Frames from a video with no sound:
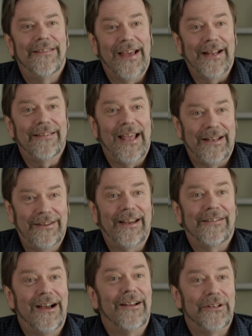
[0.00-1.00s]
that
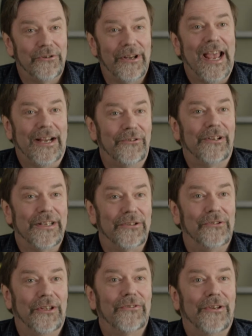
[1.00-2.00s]
technology actually
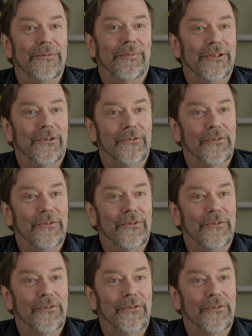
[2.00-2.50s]
existed, because